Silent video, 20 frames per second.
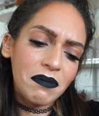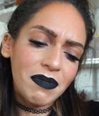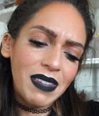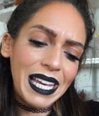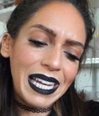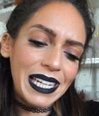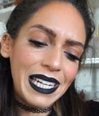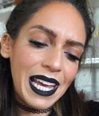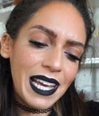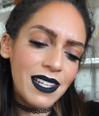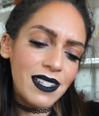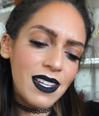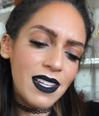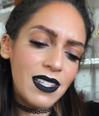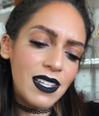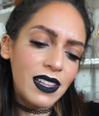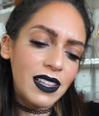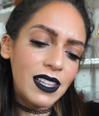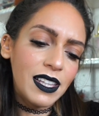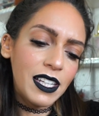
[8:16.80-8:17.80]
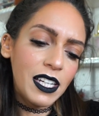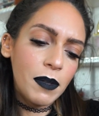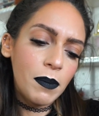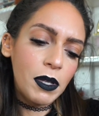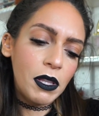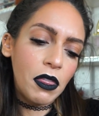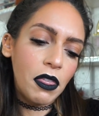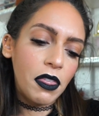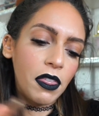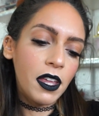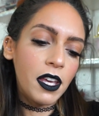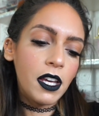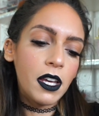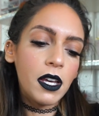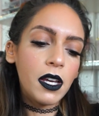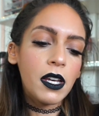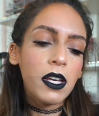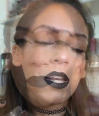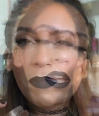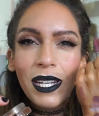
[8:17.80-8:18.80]
like nice. It's a little bit
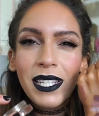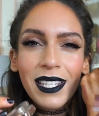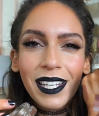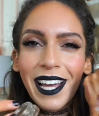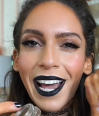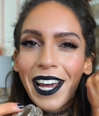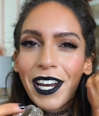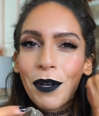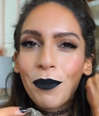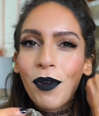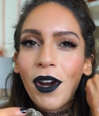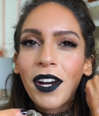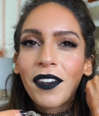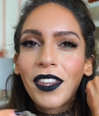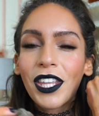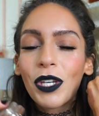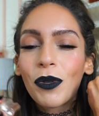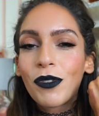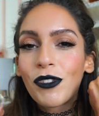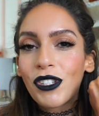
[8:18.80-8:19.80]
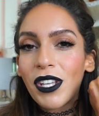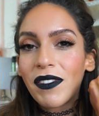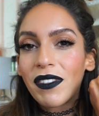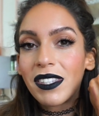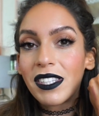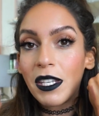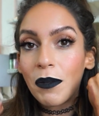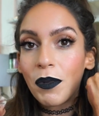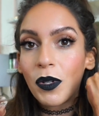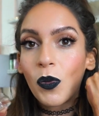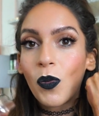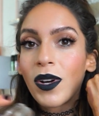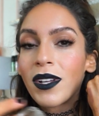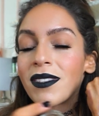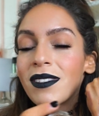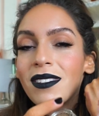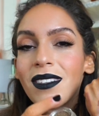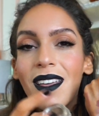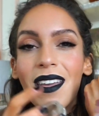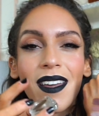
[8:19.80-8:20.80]
thick, but it's the kind of product that you would just have to dip in
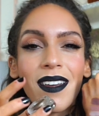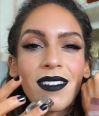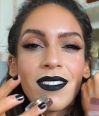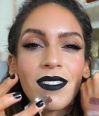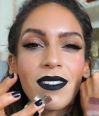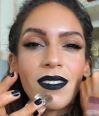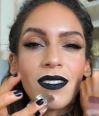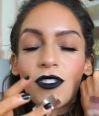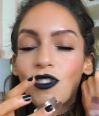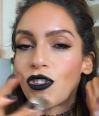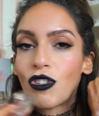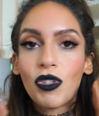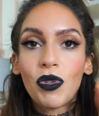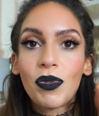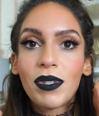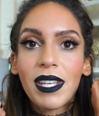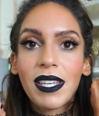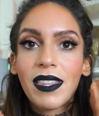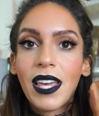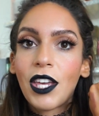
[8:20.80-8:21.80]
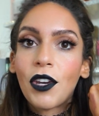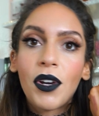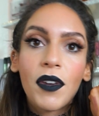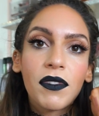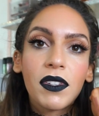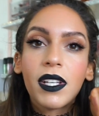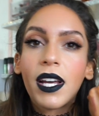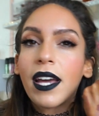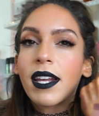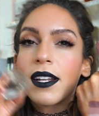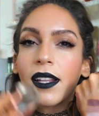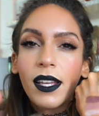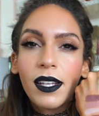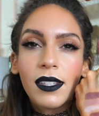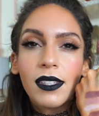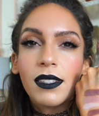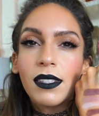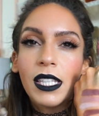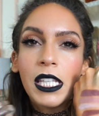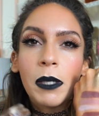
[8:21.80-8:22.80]
once and just use like that. You don't have to kind of
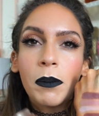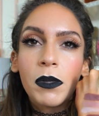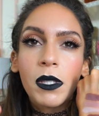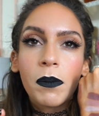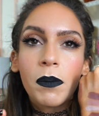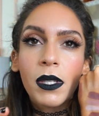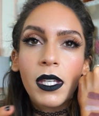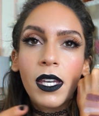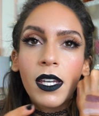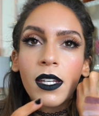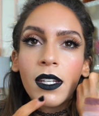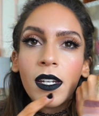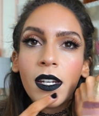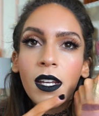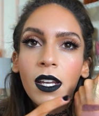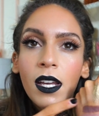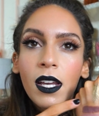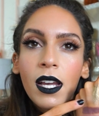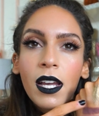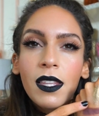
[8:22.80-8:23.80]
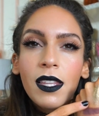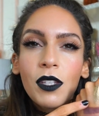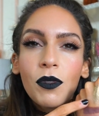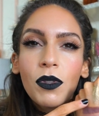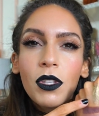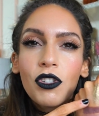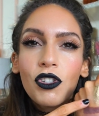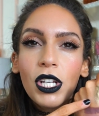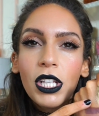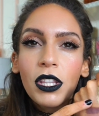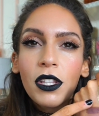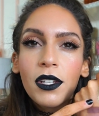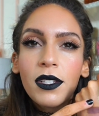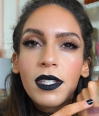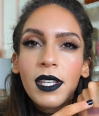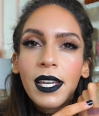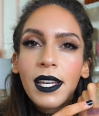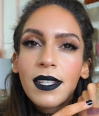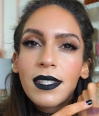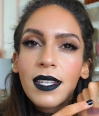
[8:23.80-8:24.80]
like keep dipping in. That's what the shade
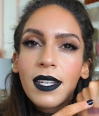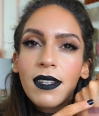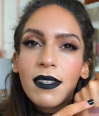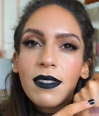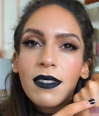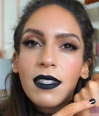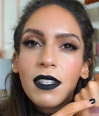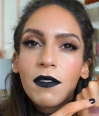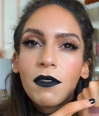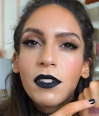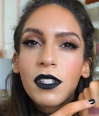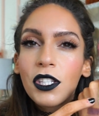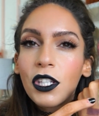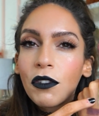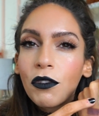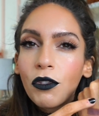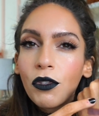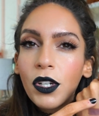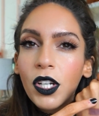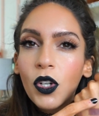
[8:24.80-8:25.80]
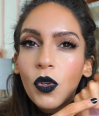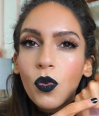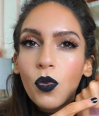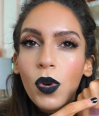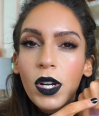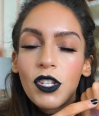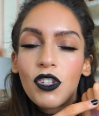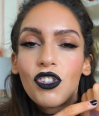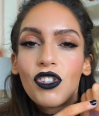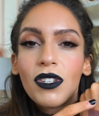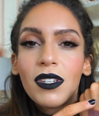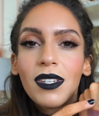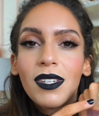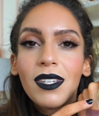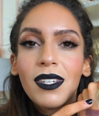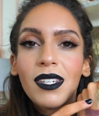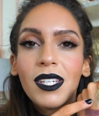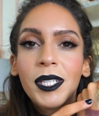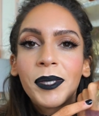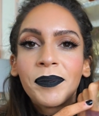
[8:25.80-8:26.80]
looks like. It's like a silvery,
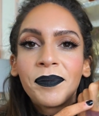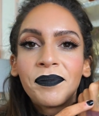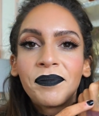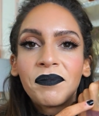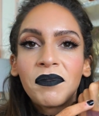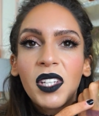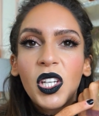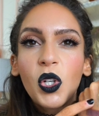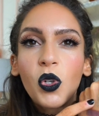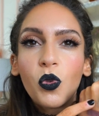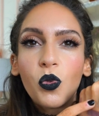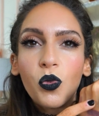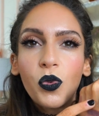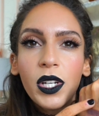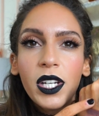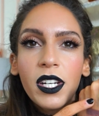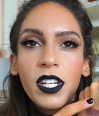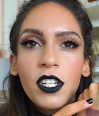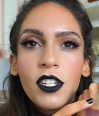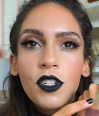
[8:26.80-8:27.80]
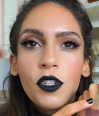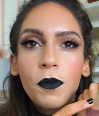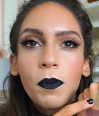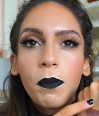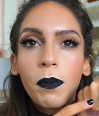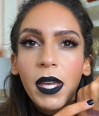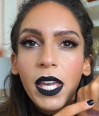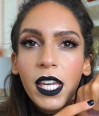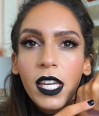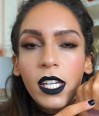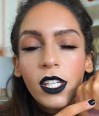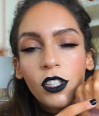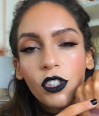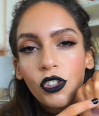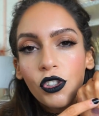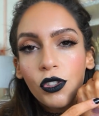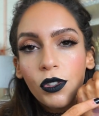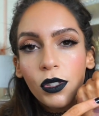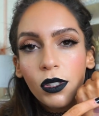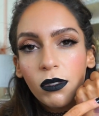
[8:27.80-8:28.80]
grungy, greenish
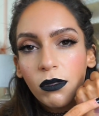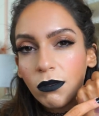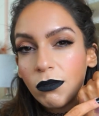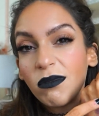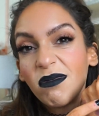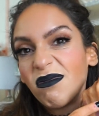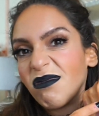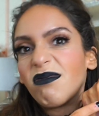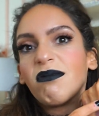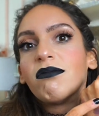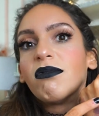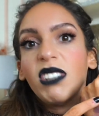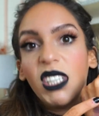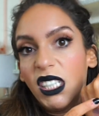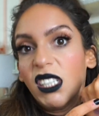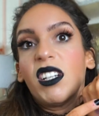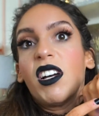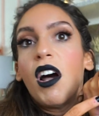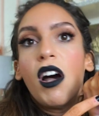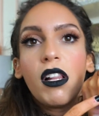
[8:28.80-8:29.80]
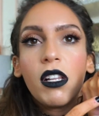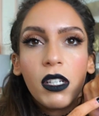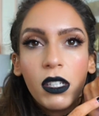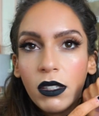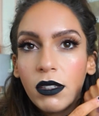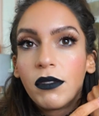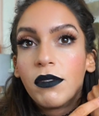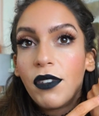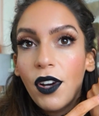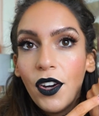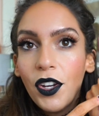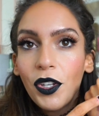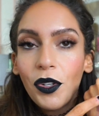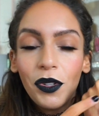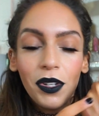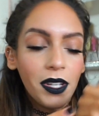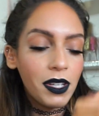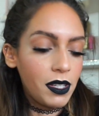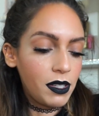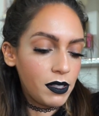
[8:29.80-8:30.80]
beige color. Very
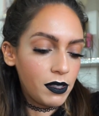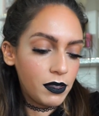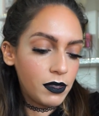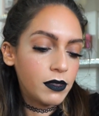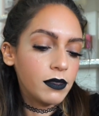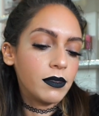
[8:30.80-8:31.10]
unique.